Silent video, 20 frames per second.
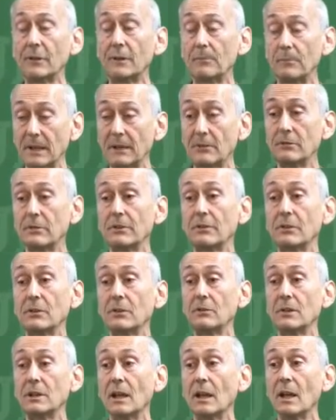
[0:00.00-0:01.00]

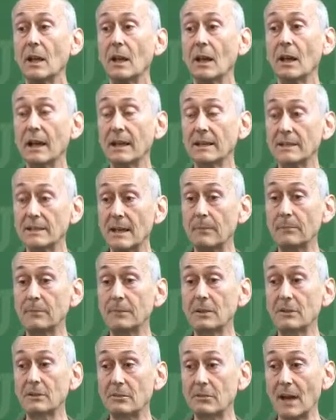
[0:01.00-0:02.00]
peer-reviewed
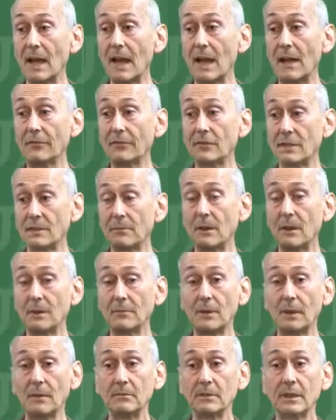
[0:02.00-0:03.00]
accepted drafts upon
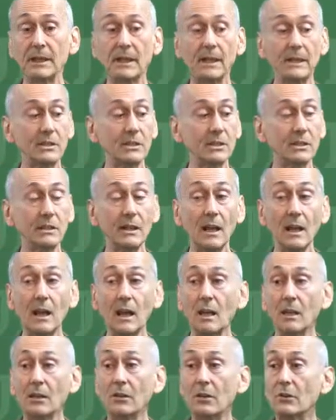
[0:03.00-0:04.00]
publication.
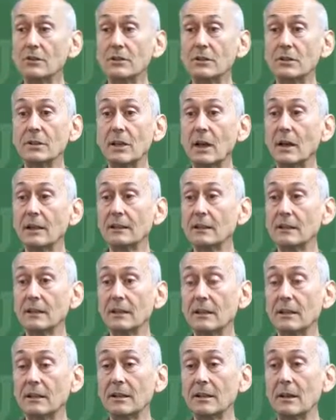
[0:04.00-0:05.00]
Those are not
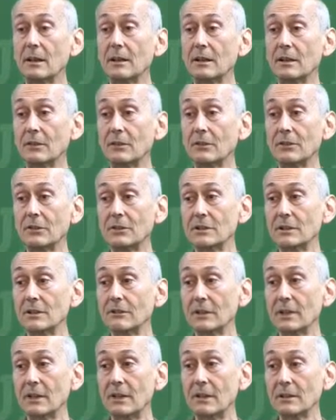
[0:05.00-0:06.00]
the canonical version of
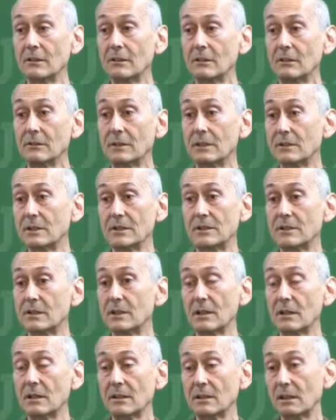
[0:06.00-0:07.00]
the article. They're just
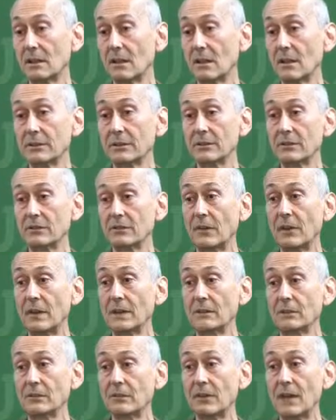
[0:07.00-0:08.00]
the author's
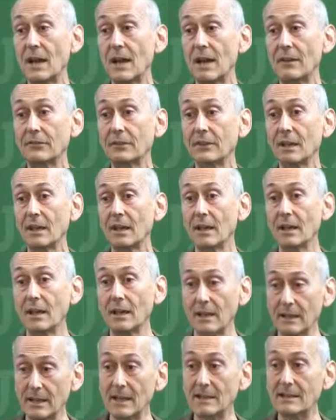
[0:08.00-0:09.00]
final draft.
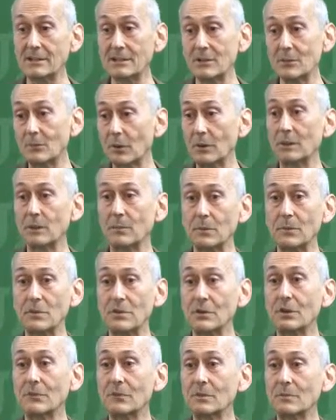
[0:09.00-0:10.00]
Yes, it's important to
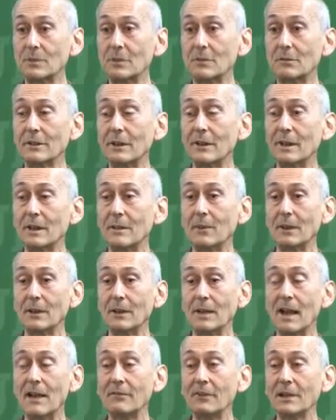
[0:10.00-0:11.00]
preserve them so we can keep on
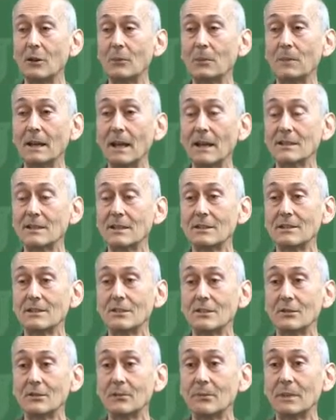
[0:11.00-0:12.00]
having open access
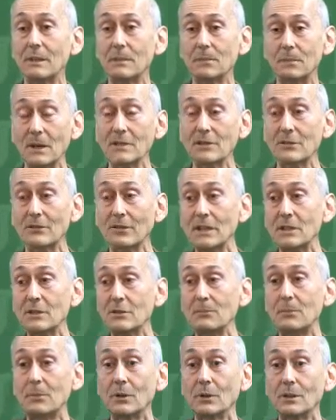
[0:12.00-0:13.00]
to them, but the
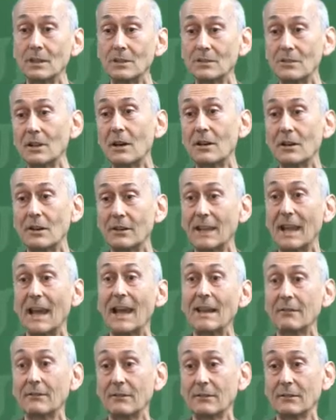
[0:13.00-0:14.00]
preservation burden is not on
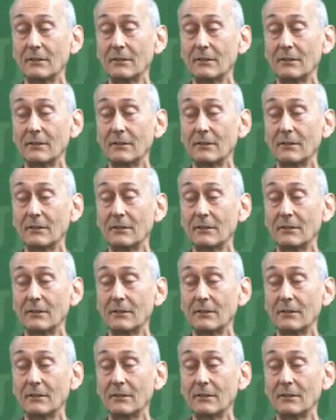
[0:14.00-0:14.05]
that